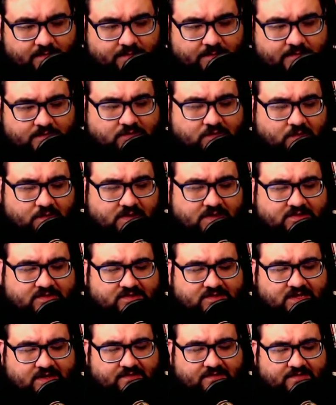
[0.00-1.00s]
The story
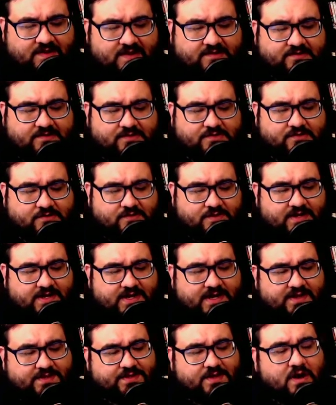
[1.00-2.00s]
itself is
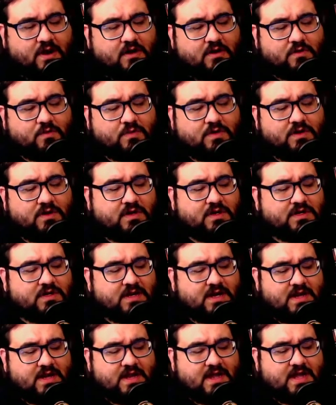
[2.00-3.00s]
intriguing. The artwork,
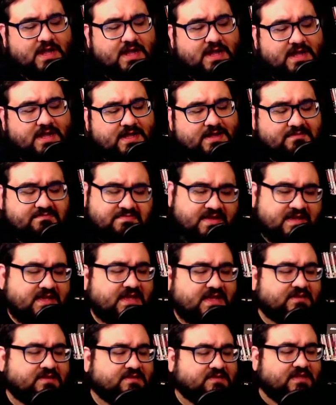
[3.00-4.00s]

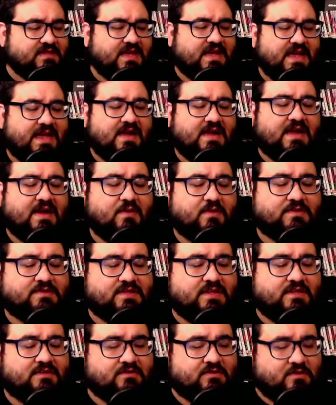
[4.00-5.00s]

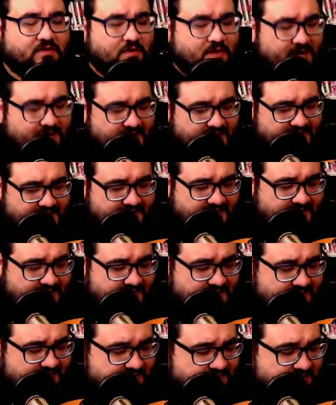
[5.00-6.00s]
it's great.
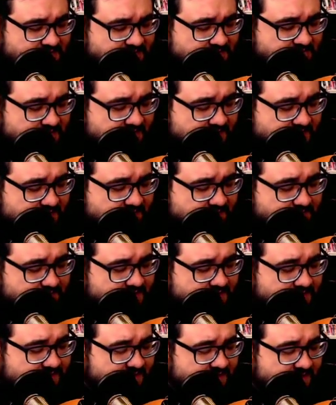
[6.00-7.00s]
There's a lot of
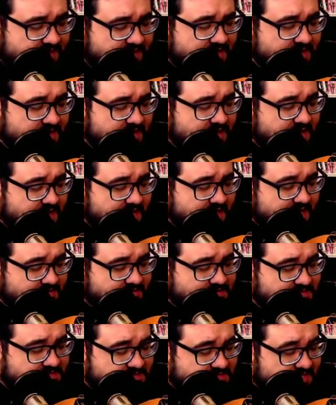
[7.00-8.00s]
mini
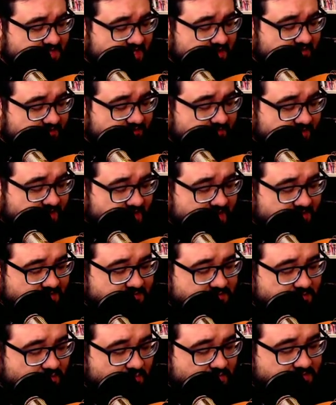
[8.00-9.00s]
stuff
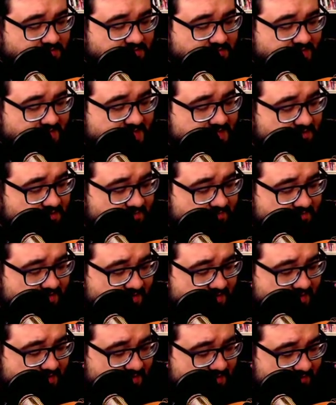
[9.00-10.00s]
towards the end
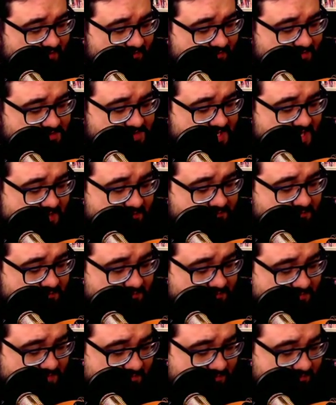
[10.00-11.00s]
of
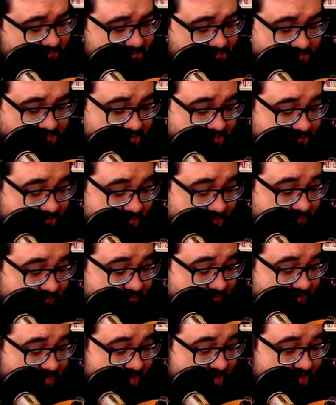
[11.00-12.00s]
chapters, and I'm trying to
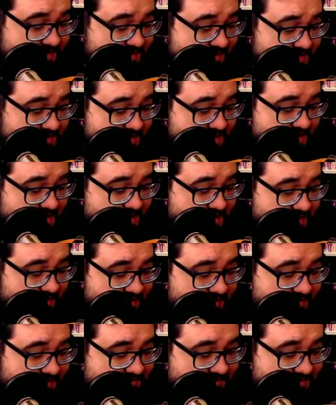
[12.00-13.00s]
find a
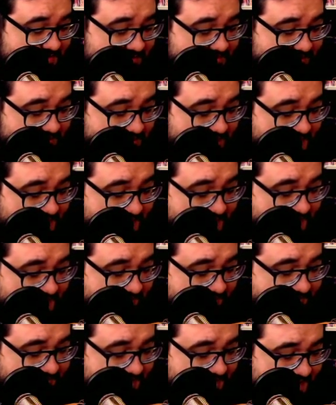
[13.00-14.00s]
good example
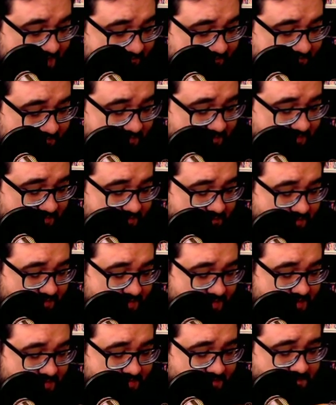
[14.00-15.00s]
after it.
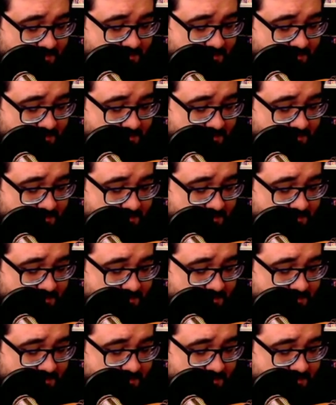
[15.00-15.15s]
But